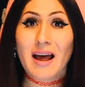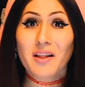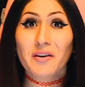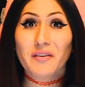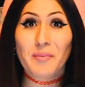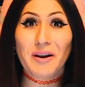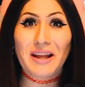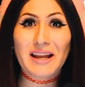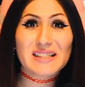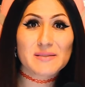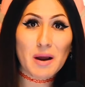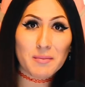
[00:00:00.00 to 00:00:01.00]
Hello everybody,
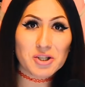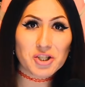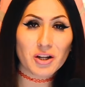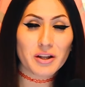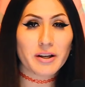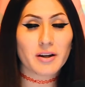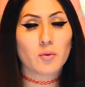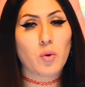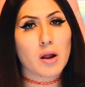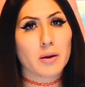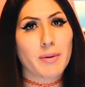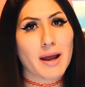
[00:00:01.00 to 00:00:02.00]
it's Mama Charlotte here.
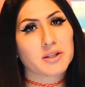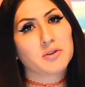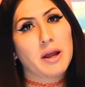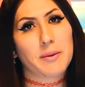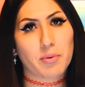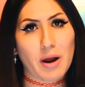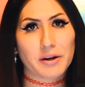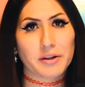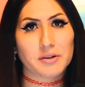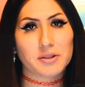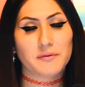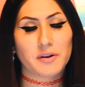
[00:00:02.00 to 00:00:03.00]
Welcome back to a brand
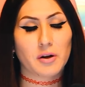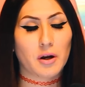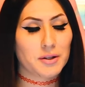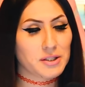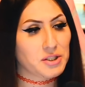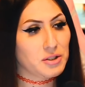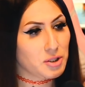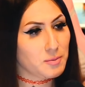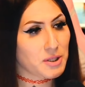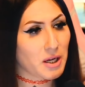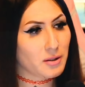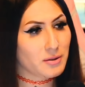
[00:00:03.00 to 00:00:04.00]
new YouTube video on this YouTube
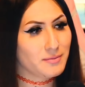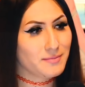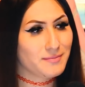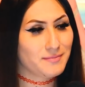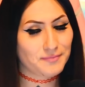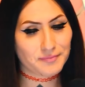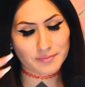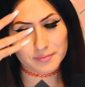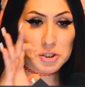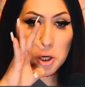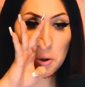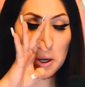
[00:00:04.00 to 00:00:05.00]
channel. Don't
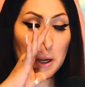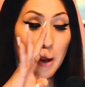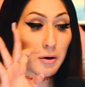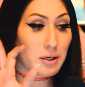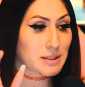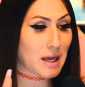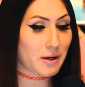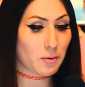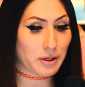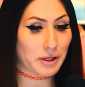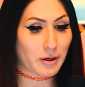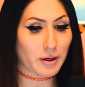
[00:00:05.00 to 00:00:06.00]
even start right now because I
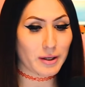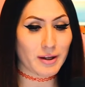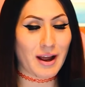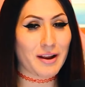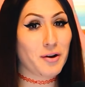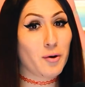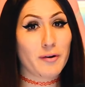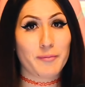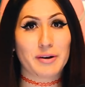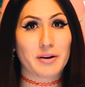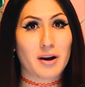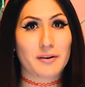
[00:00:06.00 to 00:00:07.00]
don't want to hear it. I know
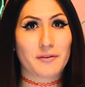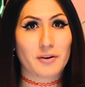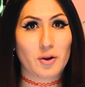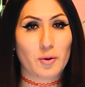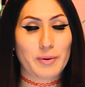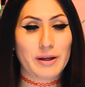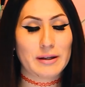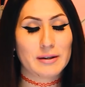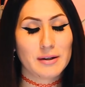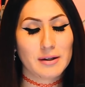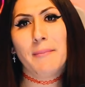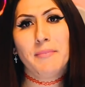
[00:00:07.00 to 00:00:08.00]
I've been gone for a little
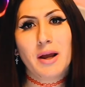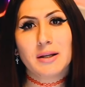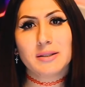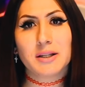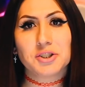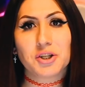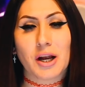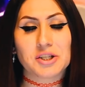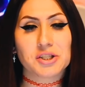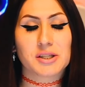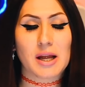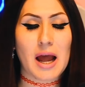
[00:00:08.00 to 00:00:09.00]
bit. I'm not entirely sure. I
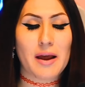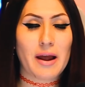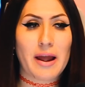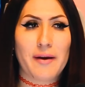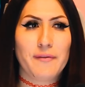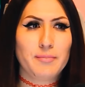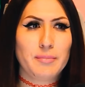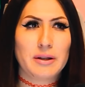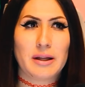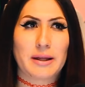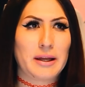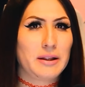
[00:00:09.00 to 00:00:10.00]
just ha I haven't
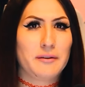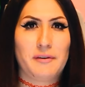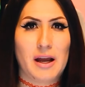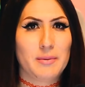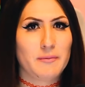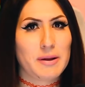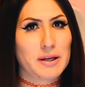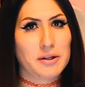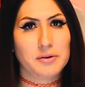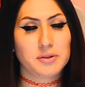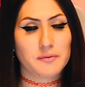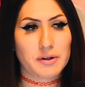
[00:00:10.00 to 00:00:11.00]
been like in the vibe of making
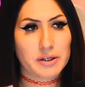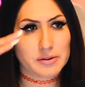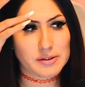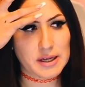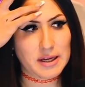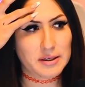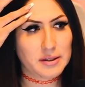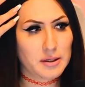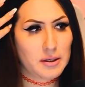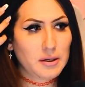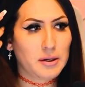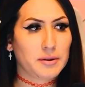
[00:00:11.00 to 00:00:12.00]
YouTube videos and
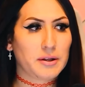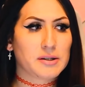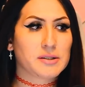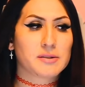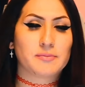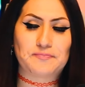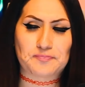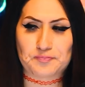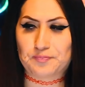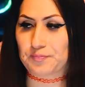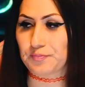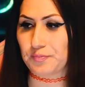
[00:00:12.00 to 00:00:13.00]
there's
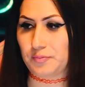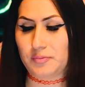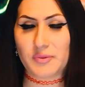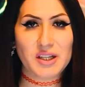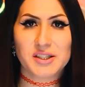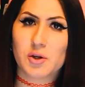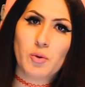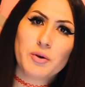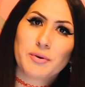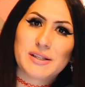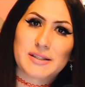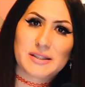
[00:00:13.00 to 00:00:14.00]
it's a
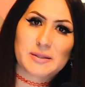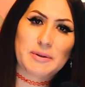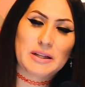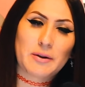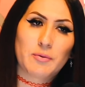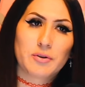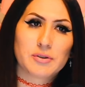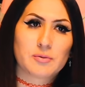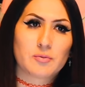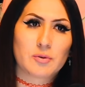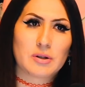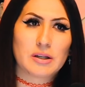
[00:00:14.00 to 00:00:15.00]
weird reason. It's been like one of
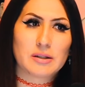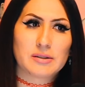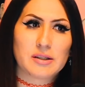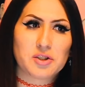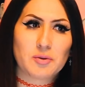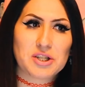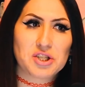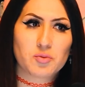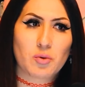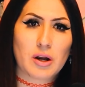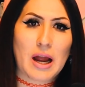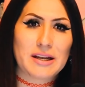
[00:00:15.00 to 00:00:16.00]
those situations
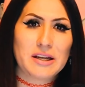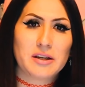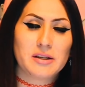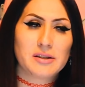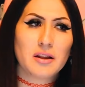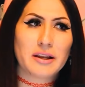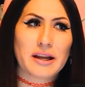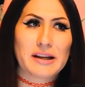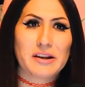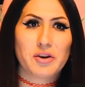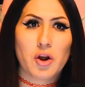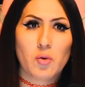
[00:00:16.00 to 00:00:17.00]
where I didn't it's not like I
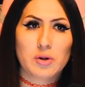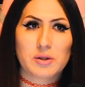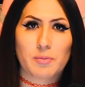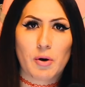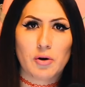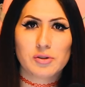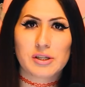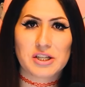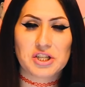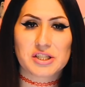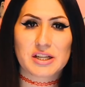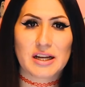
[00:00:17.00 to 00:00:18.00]
didn't know what to post. I
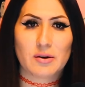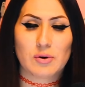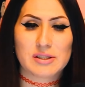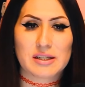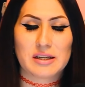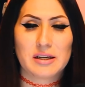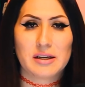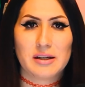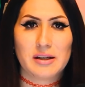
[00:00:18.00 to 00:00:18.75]
just kind of wasn't